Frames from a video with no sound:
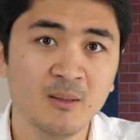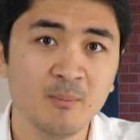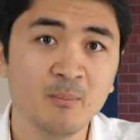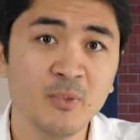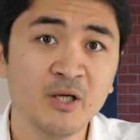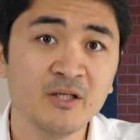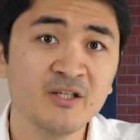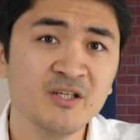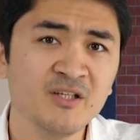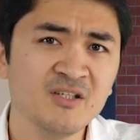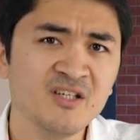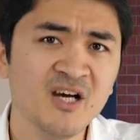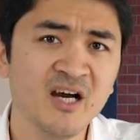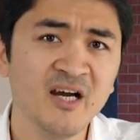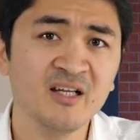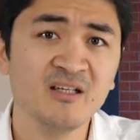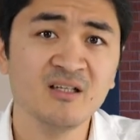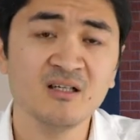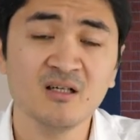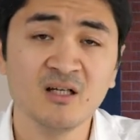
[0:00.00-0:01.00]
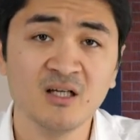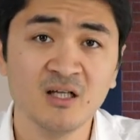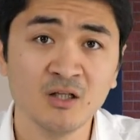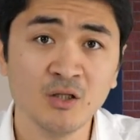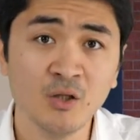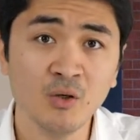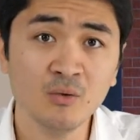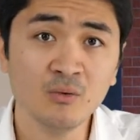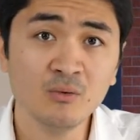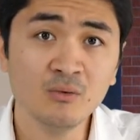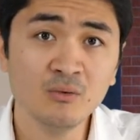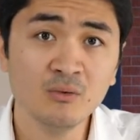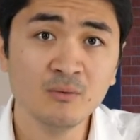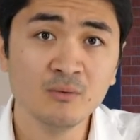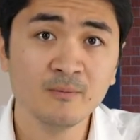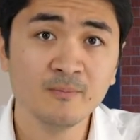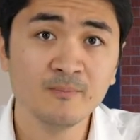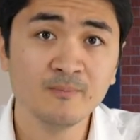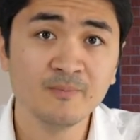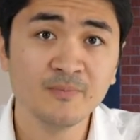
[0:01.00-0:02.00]
but he died alone
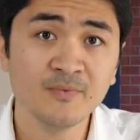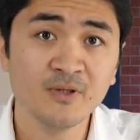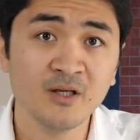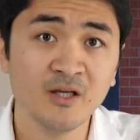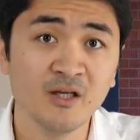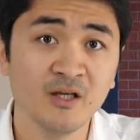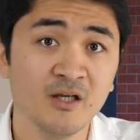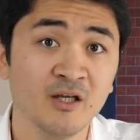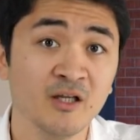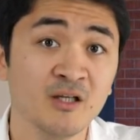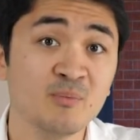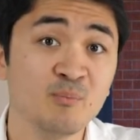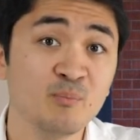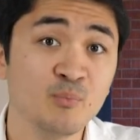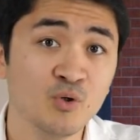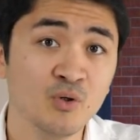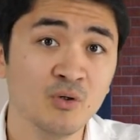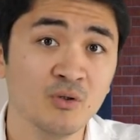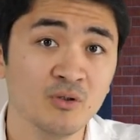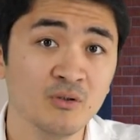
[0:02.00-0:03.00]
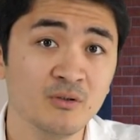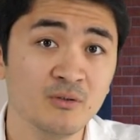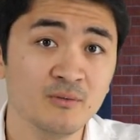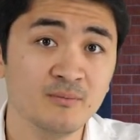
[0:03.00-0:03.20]
and poor.